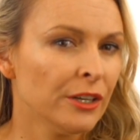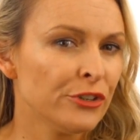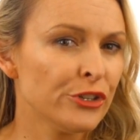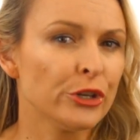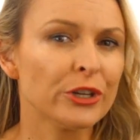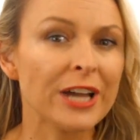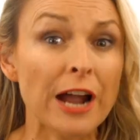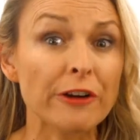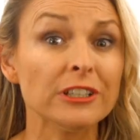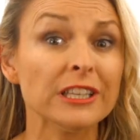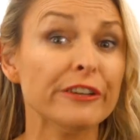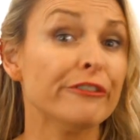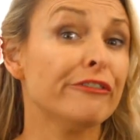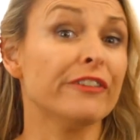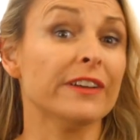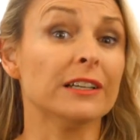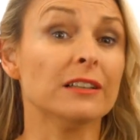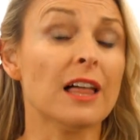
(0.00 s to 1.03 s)
Do you currently
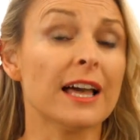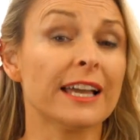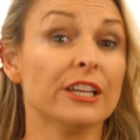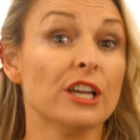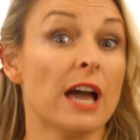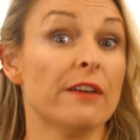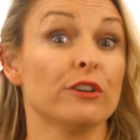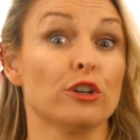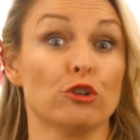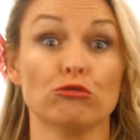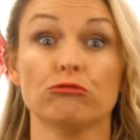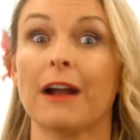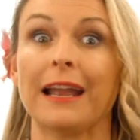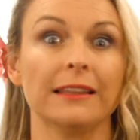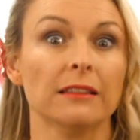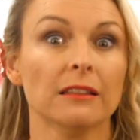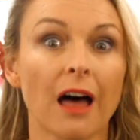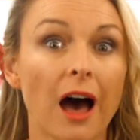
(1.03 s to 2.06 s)
feel like you have a
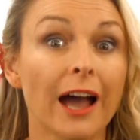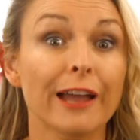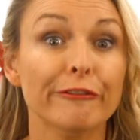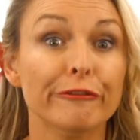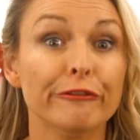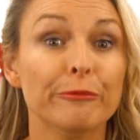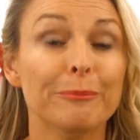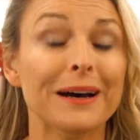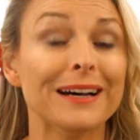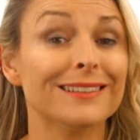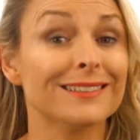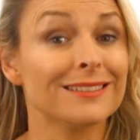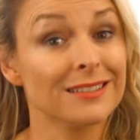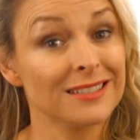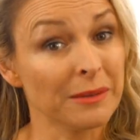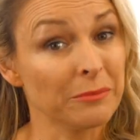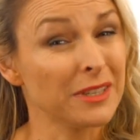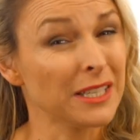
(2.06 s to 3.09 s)
great life, but
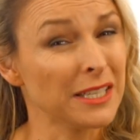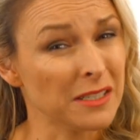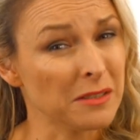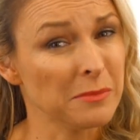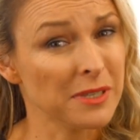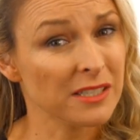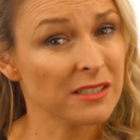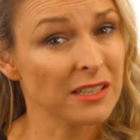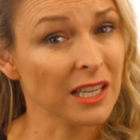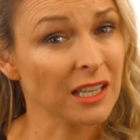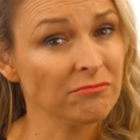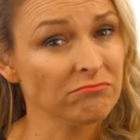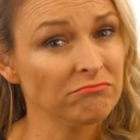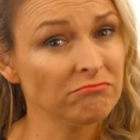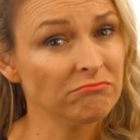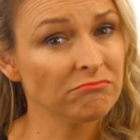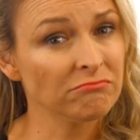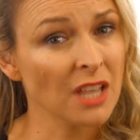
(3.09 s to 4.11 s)
something is missing?
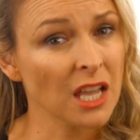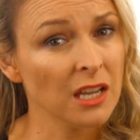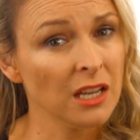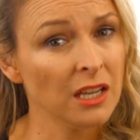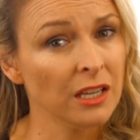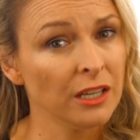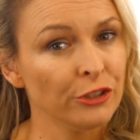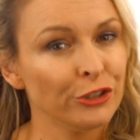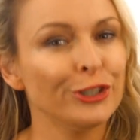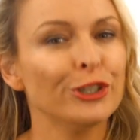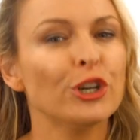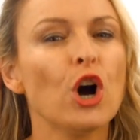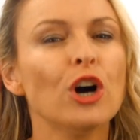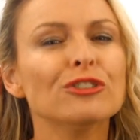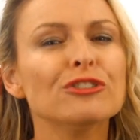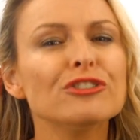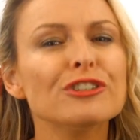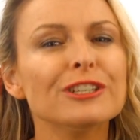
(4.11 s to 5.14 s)
Do you
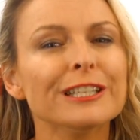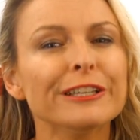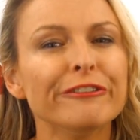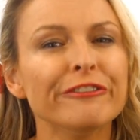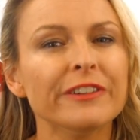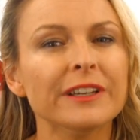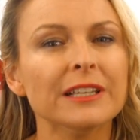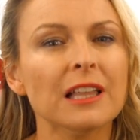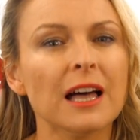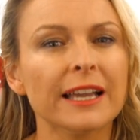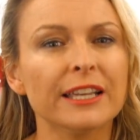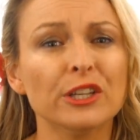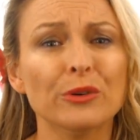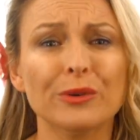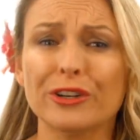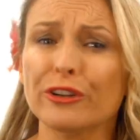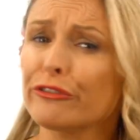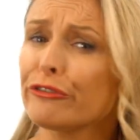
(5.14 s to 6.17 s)
constantly feel like
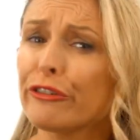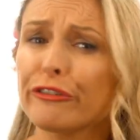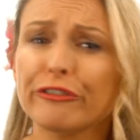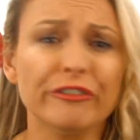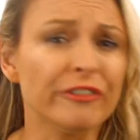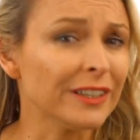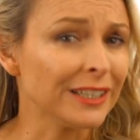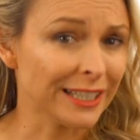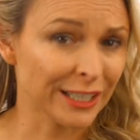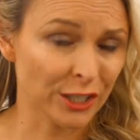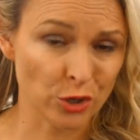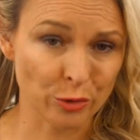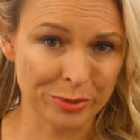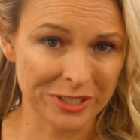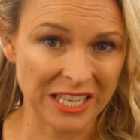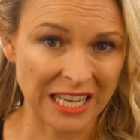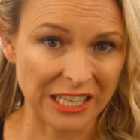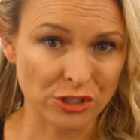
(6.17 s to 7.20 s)
you are not fulfilling your
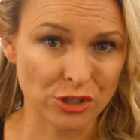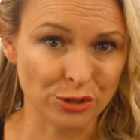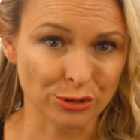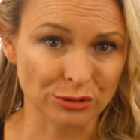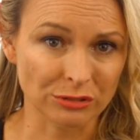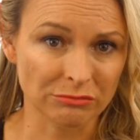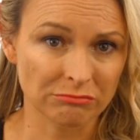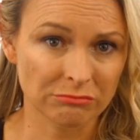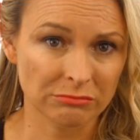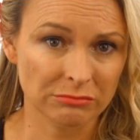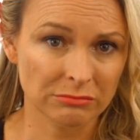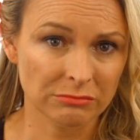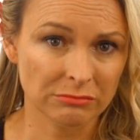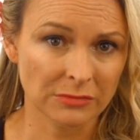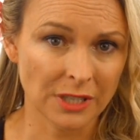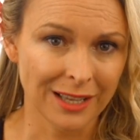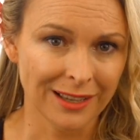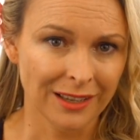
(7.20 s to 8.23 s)
potential?
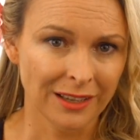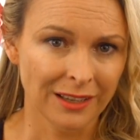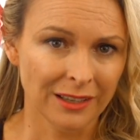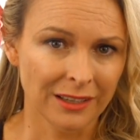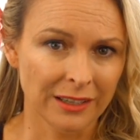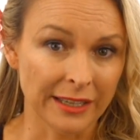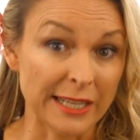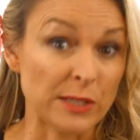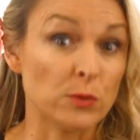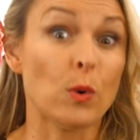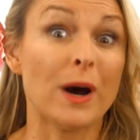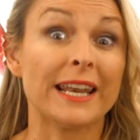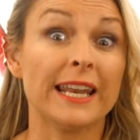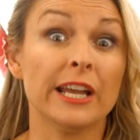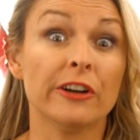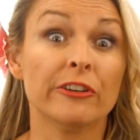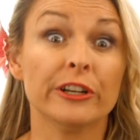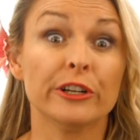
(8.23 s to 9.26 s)
Is one
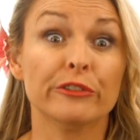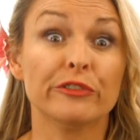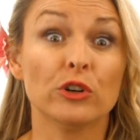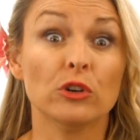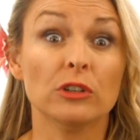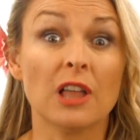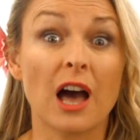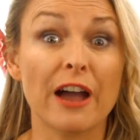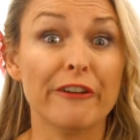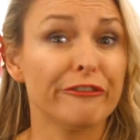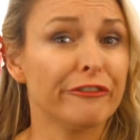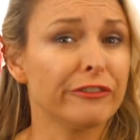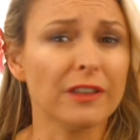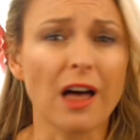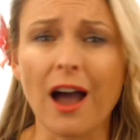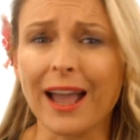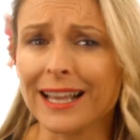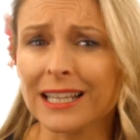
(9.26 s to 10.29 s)
area of your life
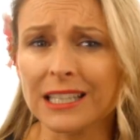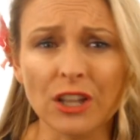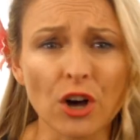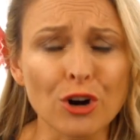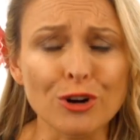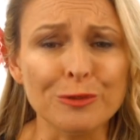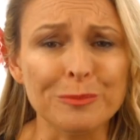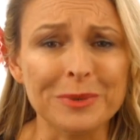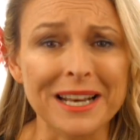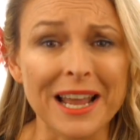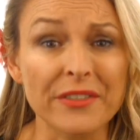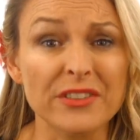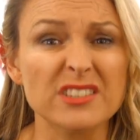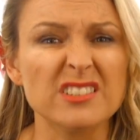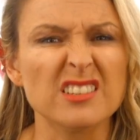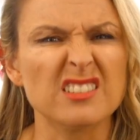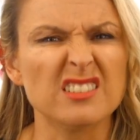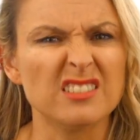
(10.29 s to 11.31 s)
flying along, but
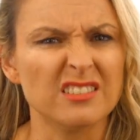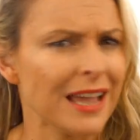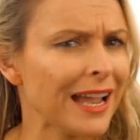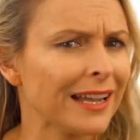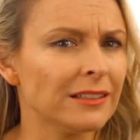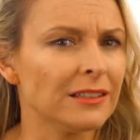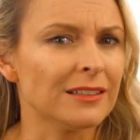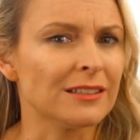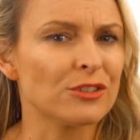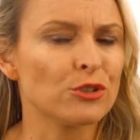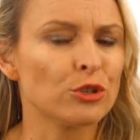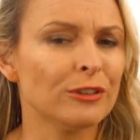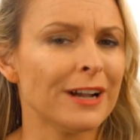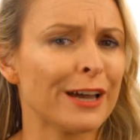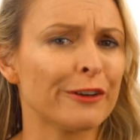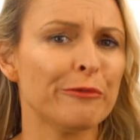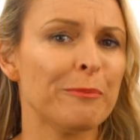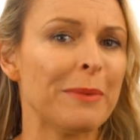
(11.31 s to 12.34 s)
others are stagnant or
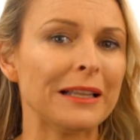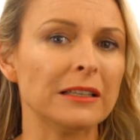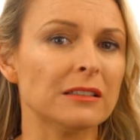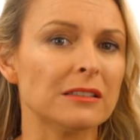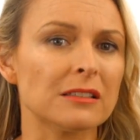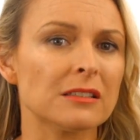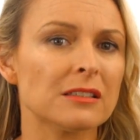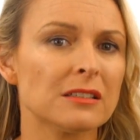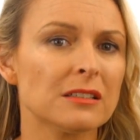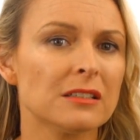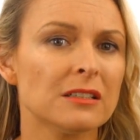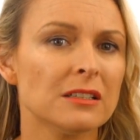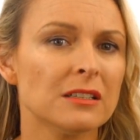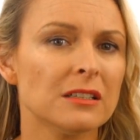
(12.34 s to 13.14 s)
out of balance?